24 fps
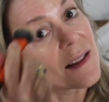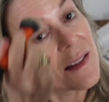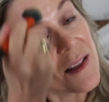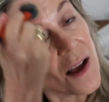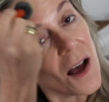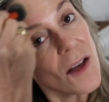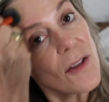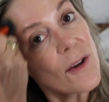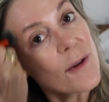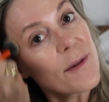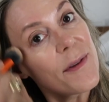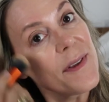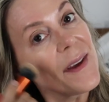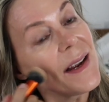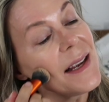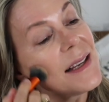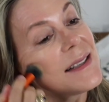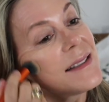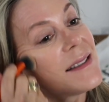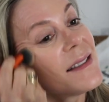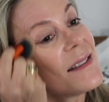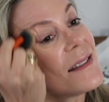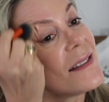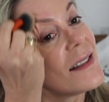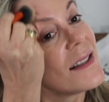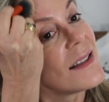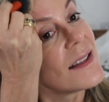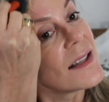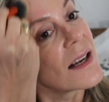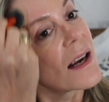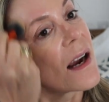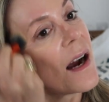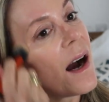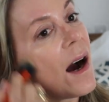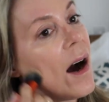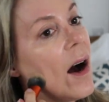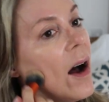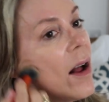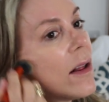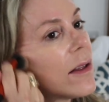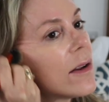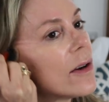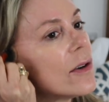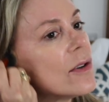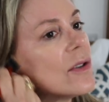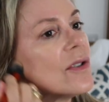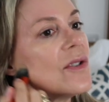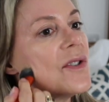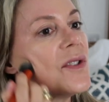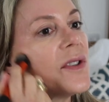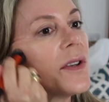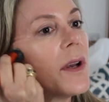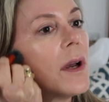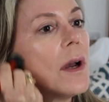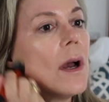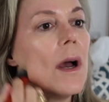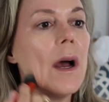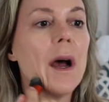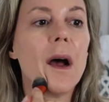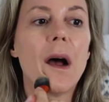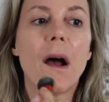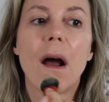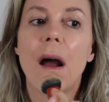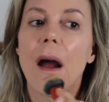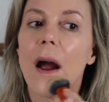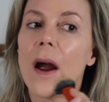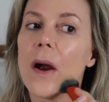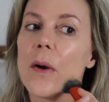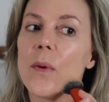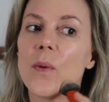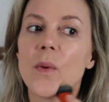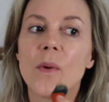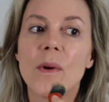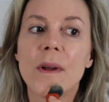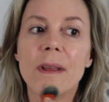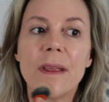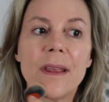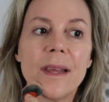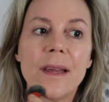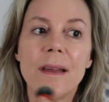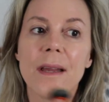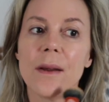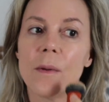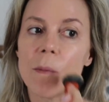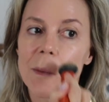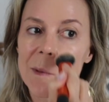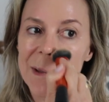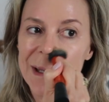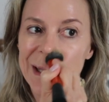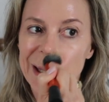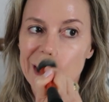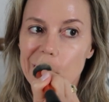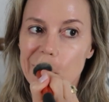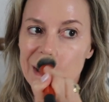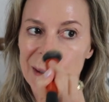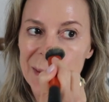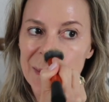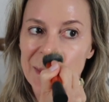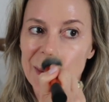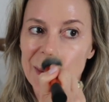the other thing is that the colors are really, really,